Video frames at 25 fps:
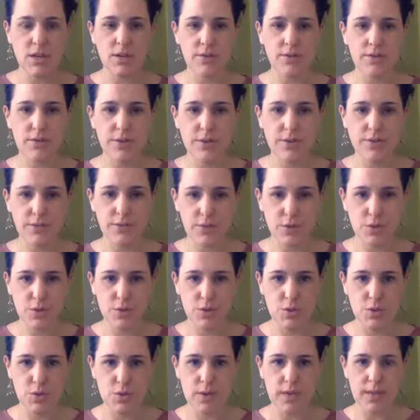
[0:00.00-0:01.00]
of the
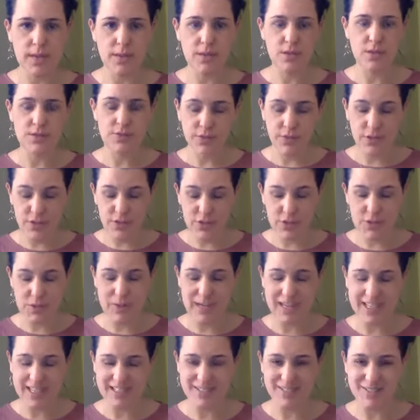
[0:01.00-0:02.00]
Feng Shui